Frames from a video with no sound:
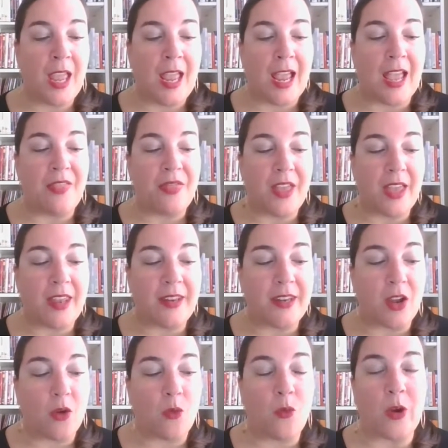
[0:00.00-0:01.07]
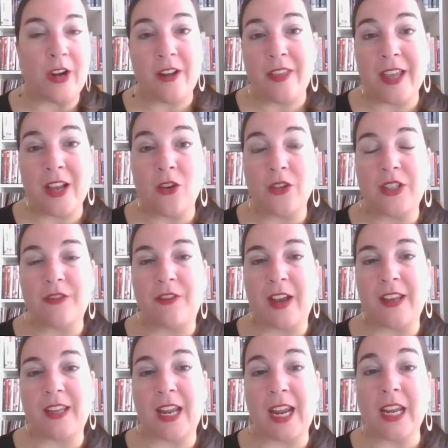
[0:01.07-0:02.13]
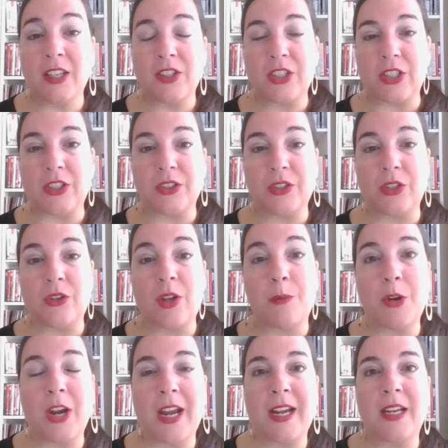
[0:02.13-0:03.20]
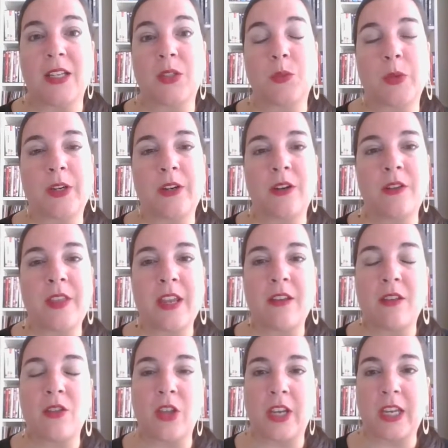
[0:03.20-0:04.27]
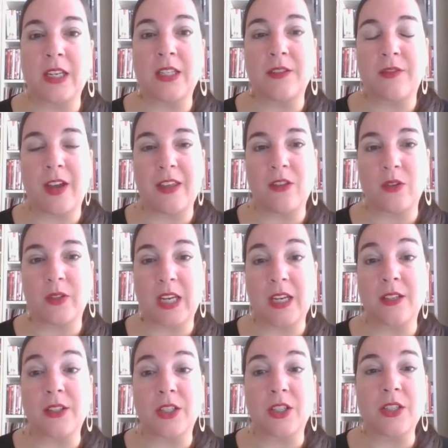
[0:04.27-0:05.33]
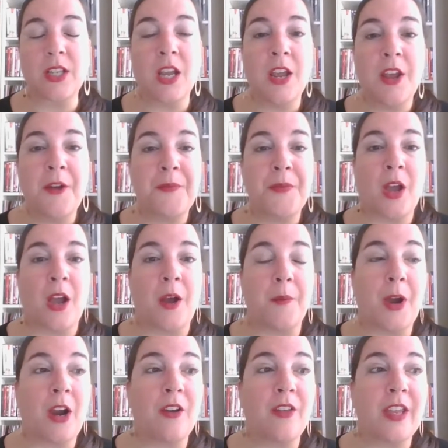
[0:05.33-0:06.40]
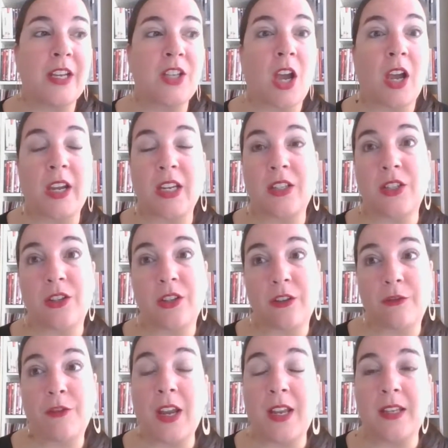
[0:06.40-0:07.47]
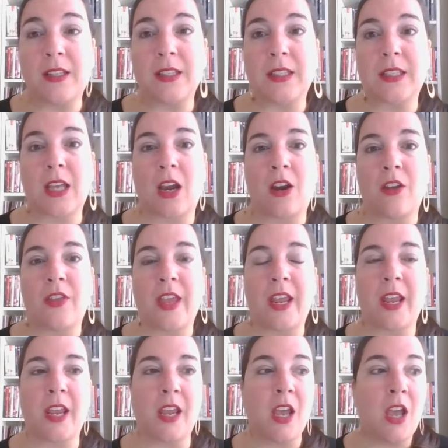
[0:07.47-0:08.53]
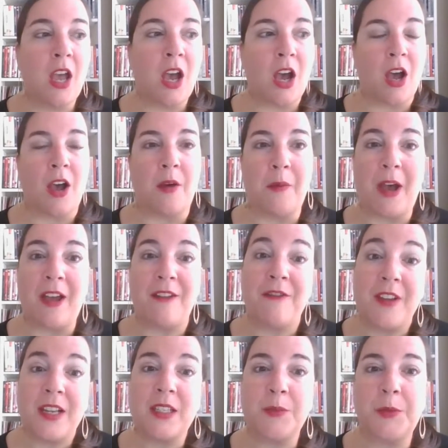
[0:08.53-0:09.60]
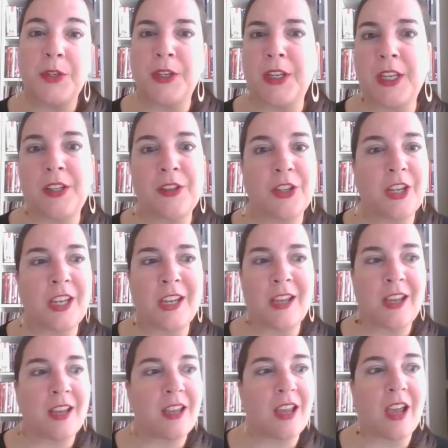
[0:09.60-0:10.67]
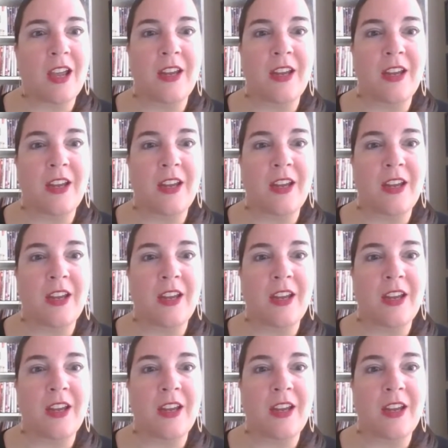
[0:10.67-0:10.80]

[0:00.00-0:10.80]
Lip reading: And then, where do they go to find the answers? So number eight is, where are they looking to find those answers? Are they talking to their friends? Are they on Facebook and looking,